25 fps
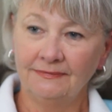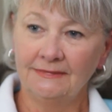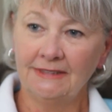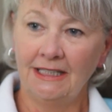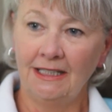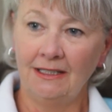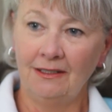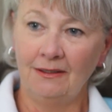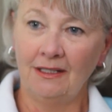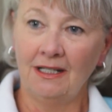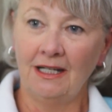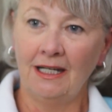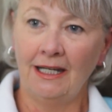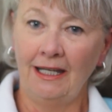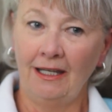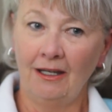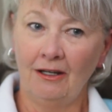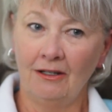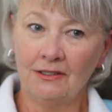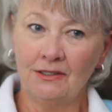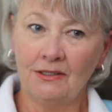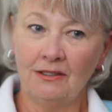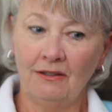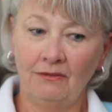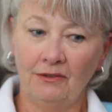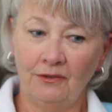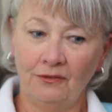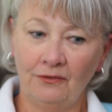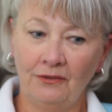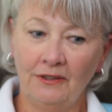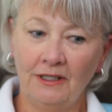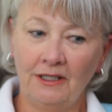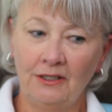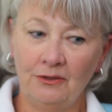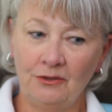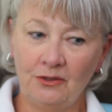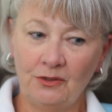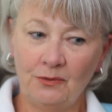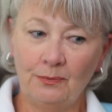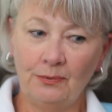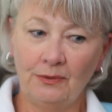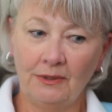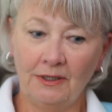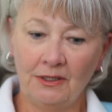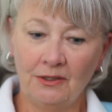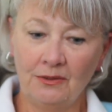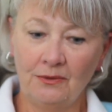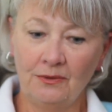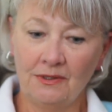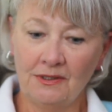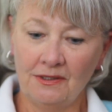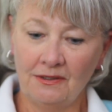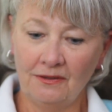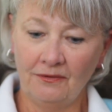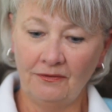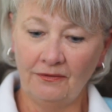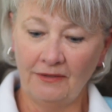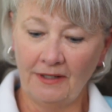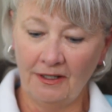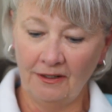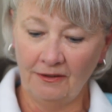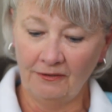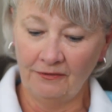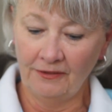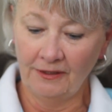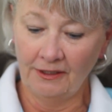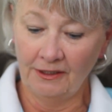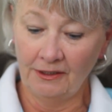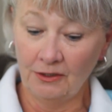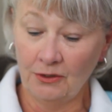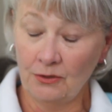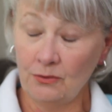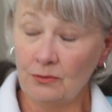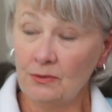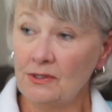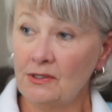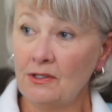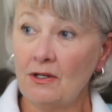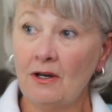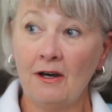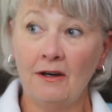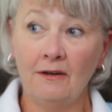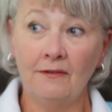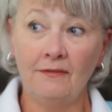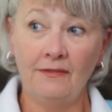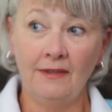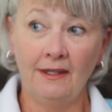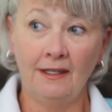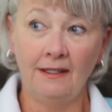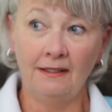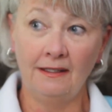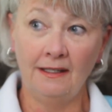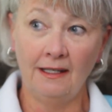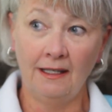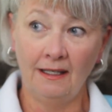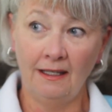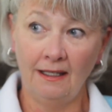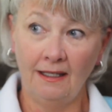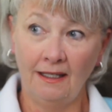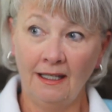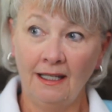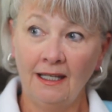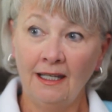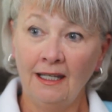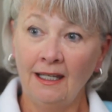and I also have a friend whose brother was a firefighter who was off that day